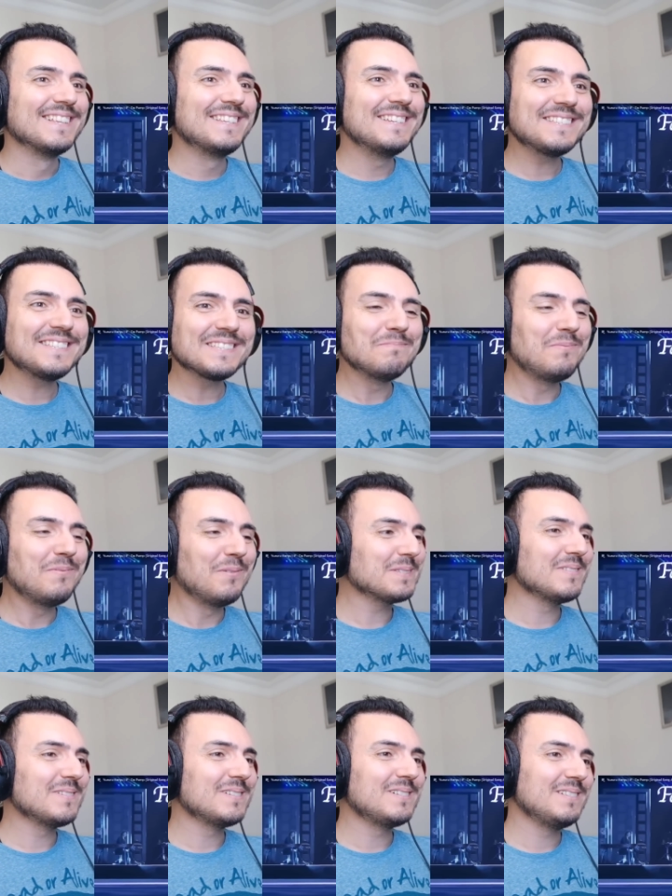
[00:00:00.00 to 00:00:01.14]
This is
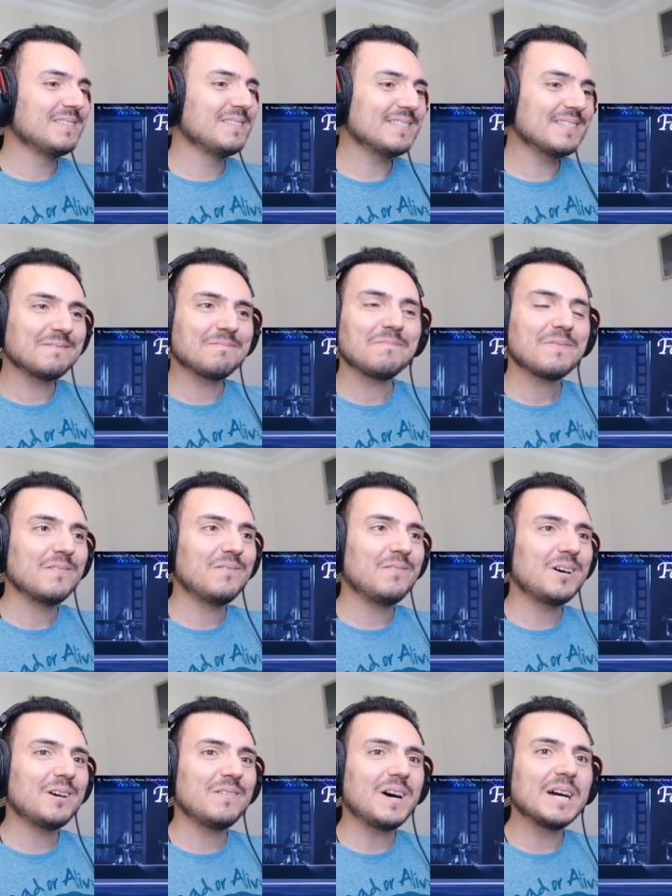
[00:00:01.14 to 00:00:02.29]
impossible. This is
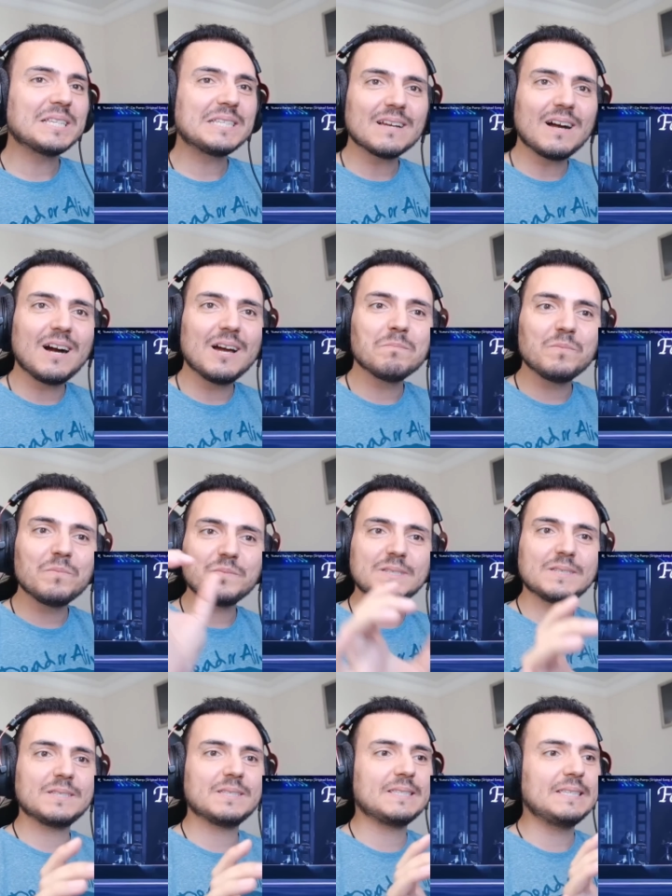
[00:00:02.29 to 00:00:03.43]
wow. I think I'm
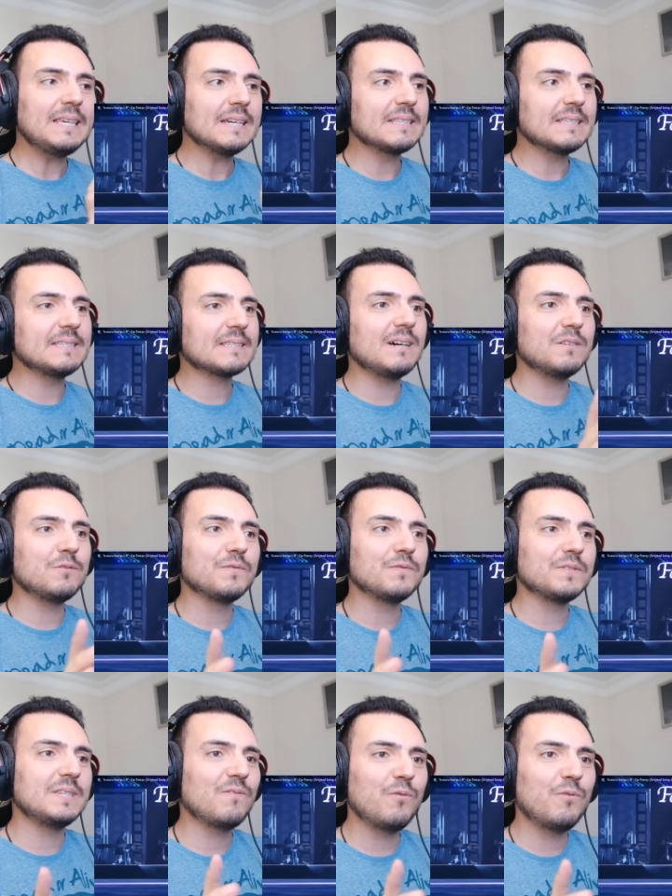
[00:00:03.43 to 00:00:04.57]
seeing this kind of
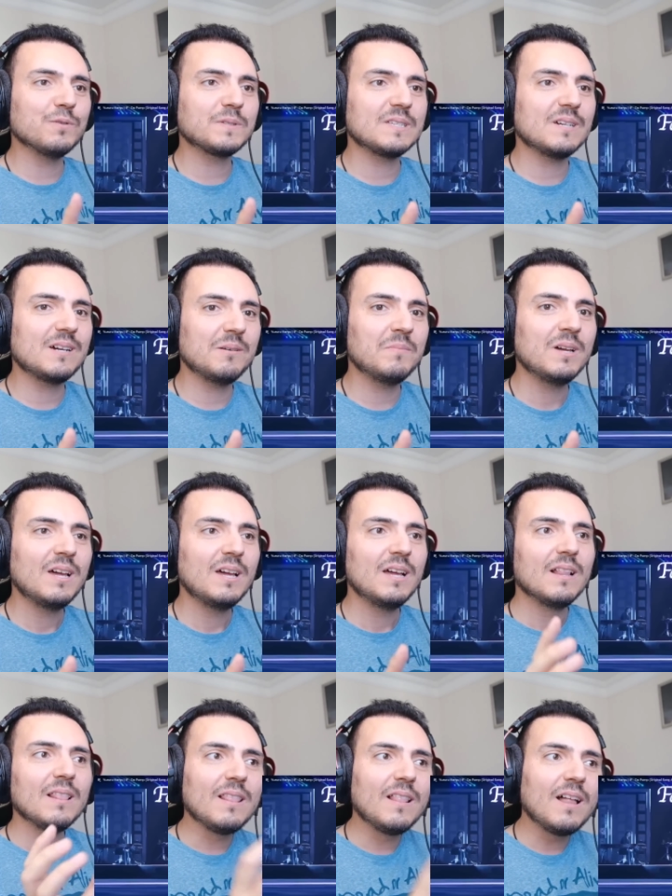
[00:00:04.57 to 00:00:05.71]
thing first time.
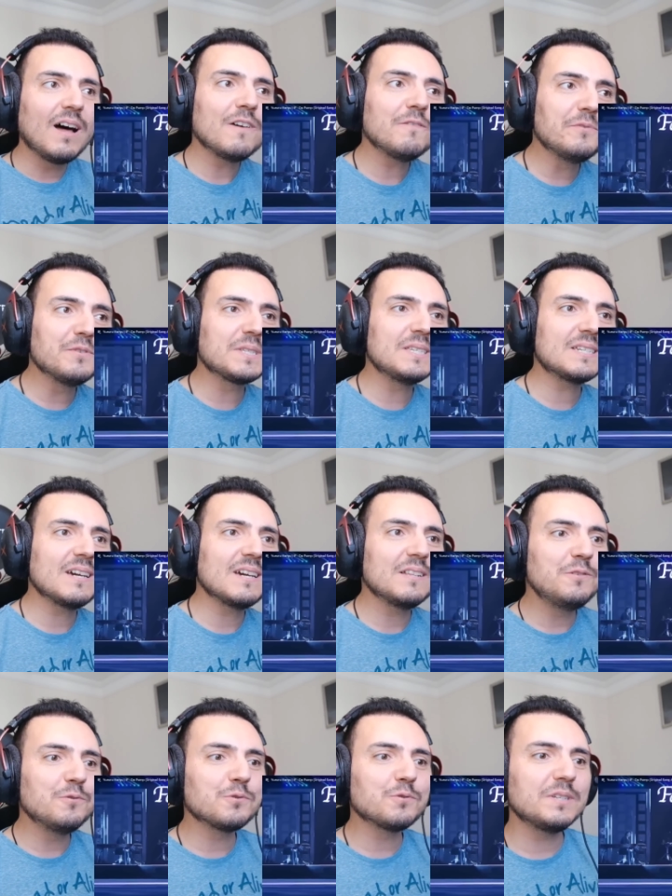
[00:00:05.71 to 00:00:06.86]
Live music and
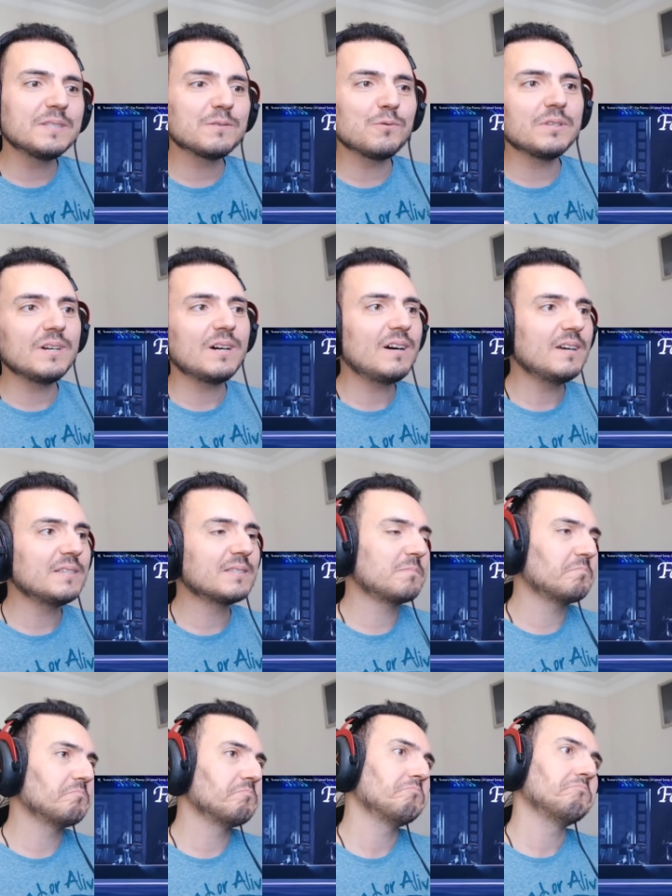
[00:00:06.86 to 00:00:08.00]
Yuzuru is on the ice.
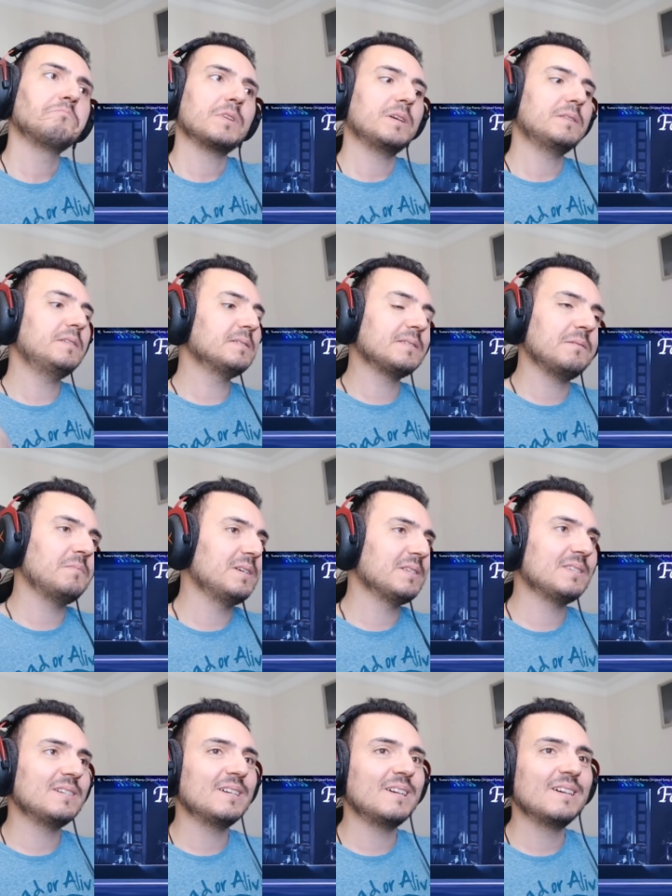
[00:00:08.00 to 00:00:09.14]
This is
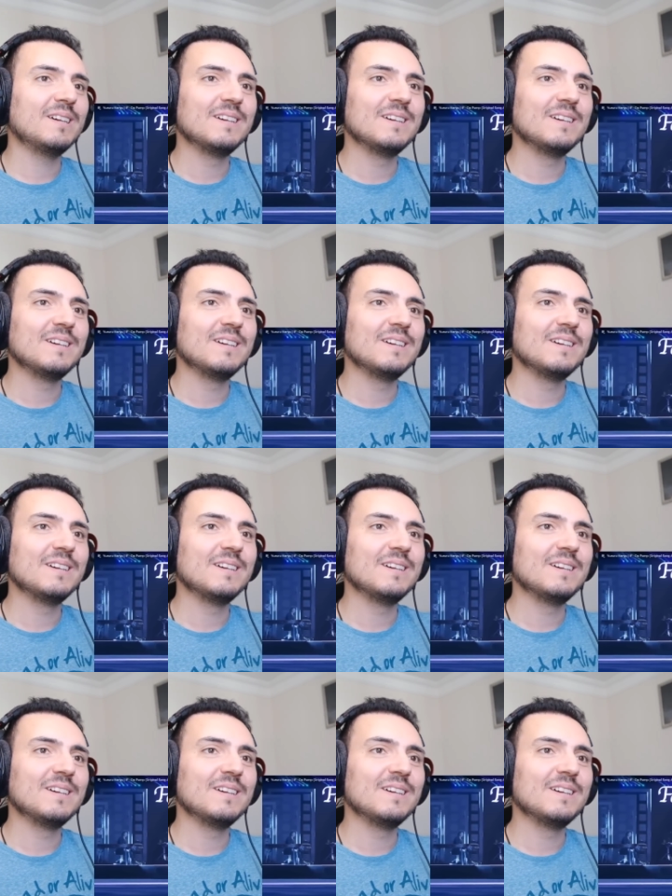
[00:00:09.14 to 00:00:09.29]
amazing.